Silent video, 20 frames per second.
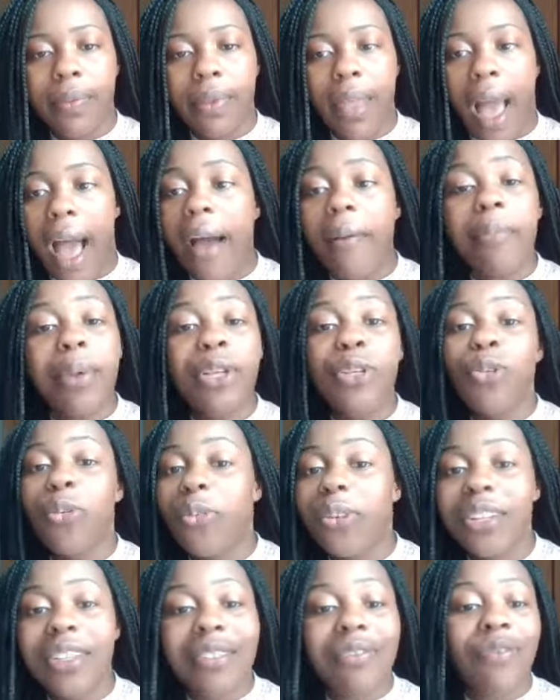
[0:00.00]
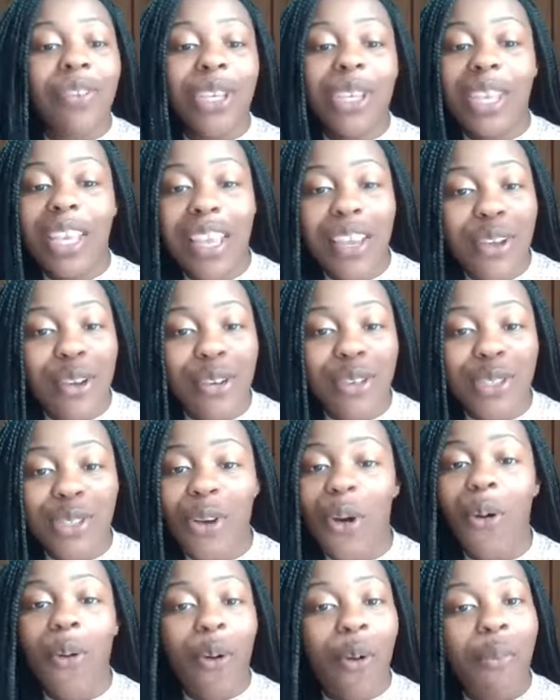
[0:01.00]
I've been doing this for years.
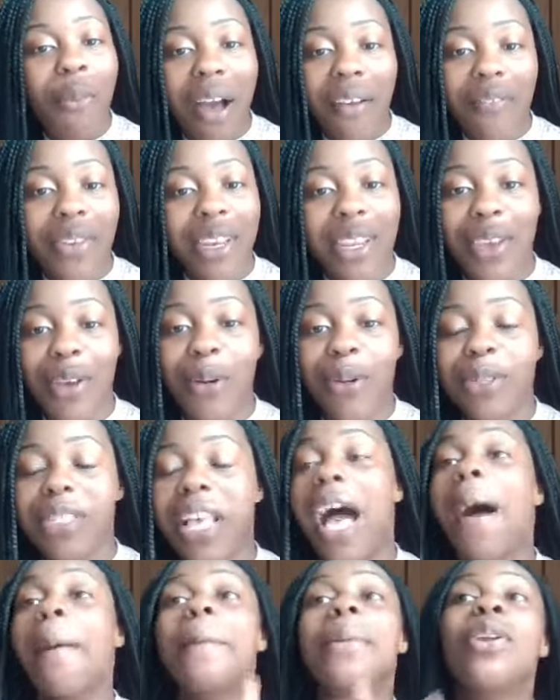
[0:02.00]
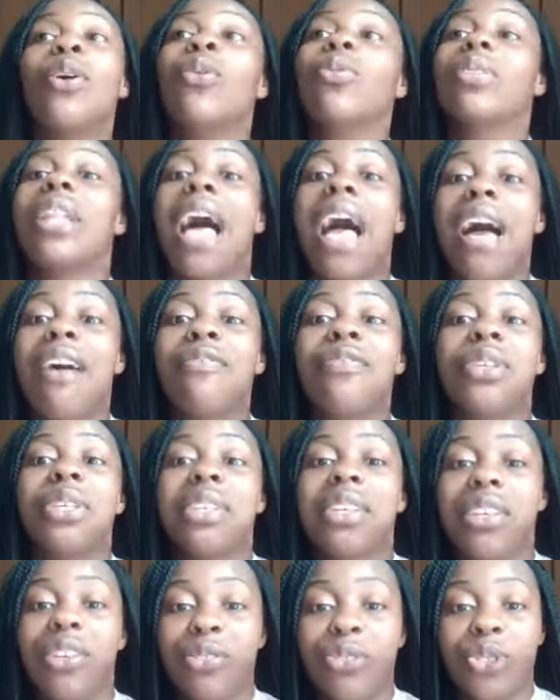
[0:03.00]
Go on my videos. I've been on live for
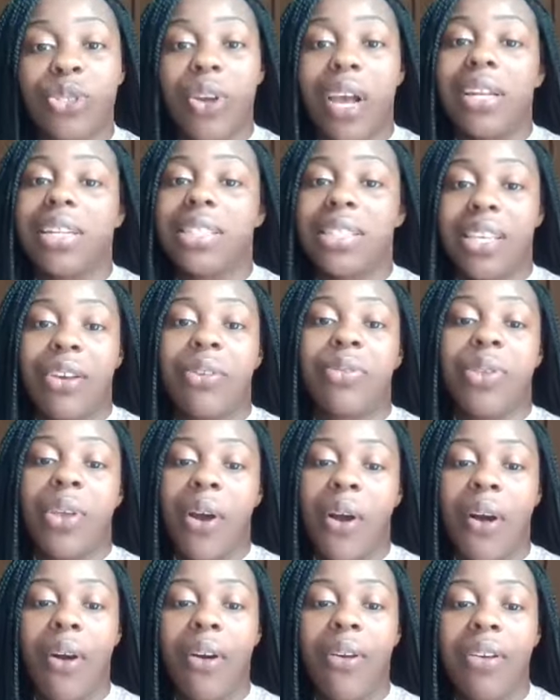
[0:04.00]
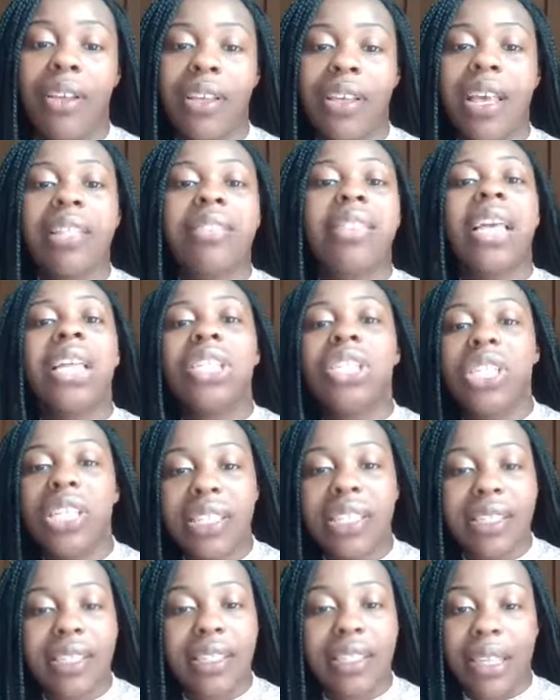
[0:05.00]
years trying to tell y'all that
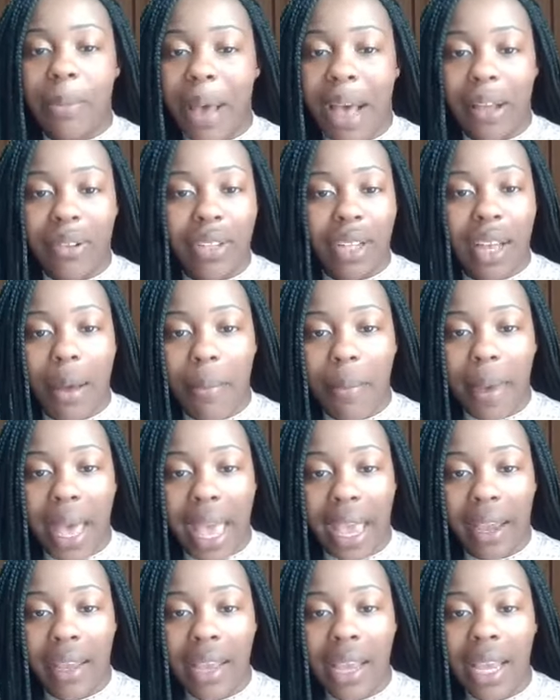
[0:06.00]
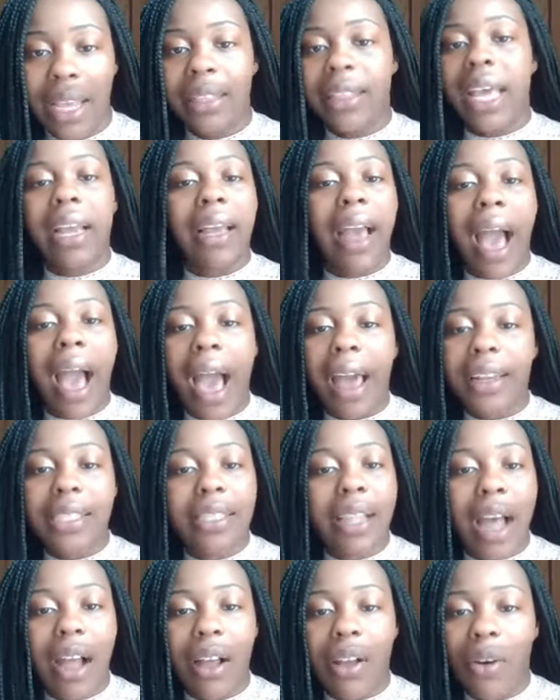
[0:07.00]
Jesus is about to come back. That God is
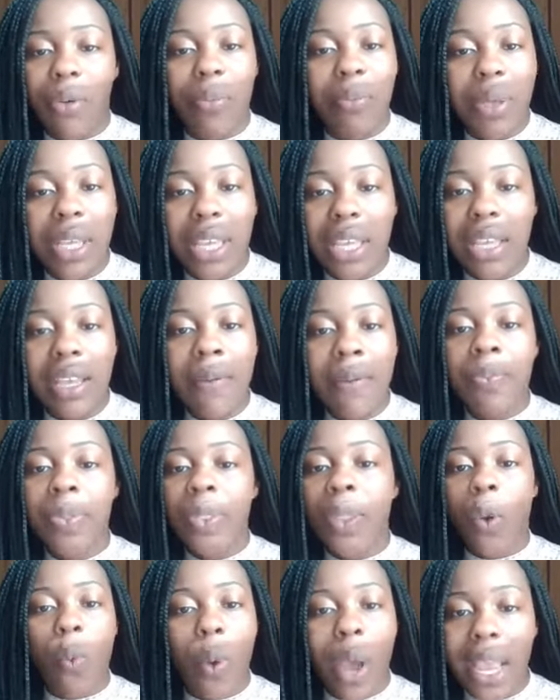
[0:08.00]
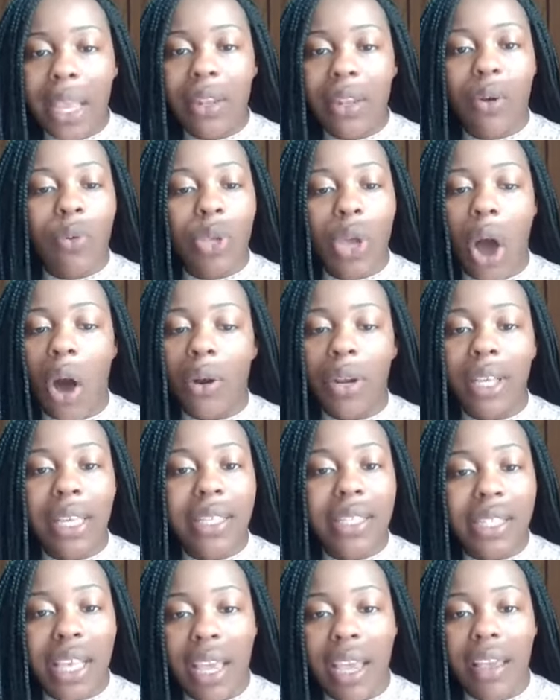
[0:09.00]
not going to be waiting on y'all to get
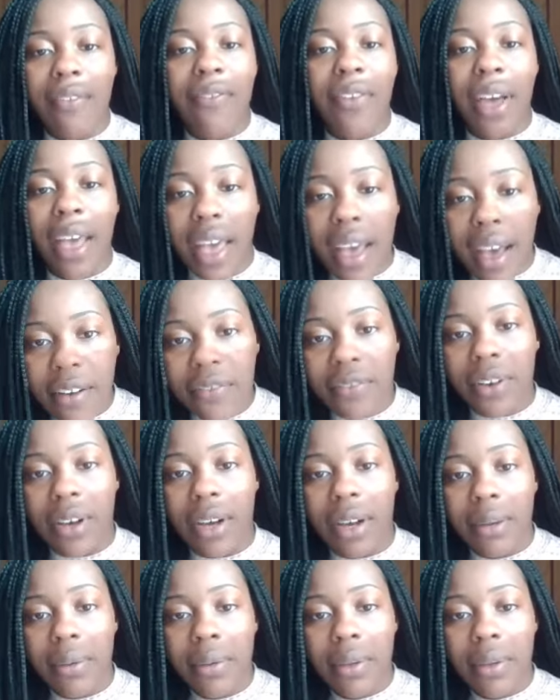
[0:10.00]
saved forever.